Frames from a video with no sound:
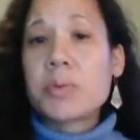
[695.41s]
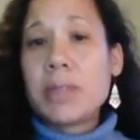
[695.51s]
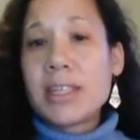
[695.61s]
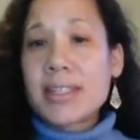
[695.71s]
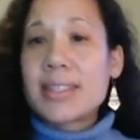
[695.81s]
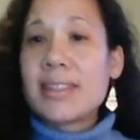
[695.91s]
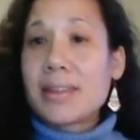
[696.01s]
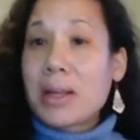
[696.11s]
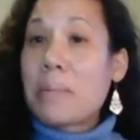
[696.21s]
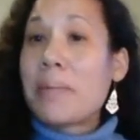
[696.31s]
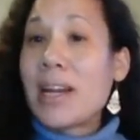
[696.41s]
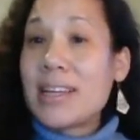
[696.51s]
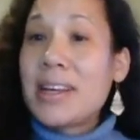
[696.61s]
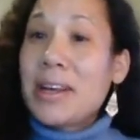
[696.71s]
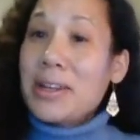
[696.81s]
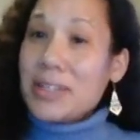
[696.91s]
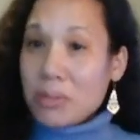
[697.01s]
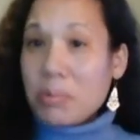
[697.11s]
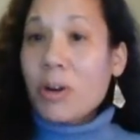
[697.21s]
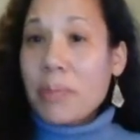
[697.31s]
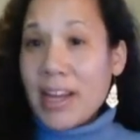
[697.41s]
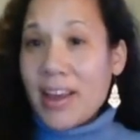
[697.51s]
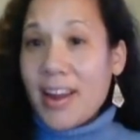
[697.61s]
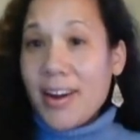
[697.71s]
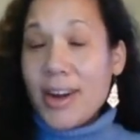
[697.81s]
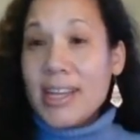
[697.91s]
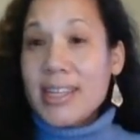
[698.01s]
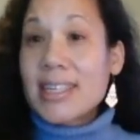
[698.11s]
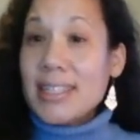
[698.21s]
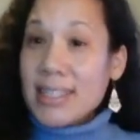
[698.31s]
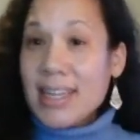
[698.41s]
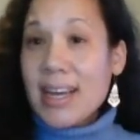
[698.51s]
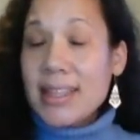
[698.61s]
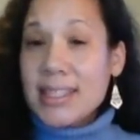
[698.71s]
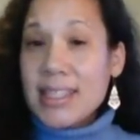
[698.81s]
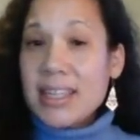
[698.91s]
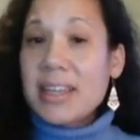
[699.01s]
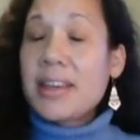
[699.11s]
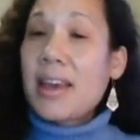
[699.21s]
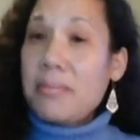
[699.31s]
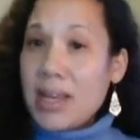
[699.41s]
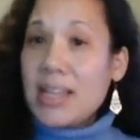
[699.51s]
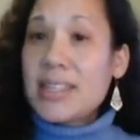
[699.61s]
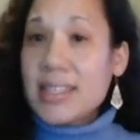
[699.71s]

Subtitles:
we begin to see that there are many suburban areas inside the city and many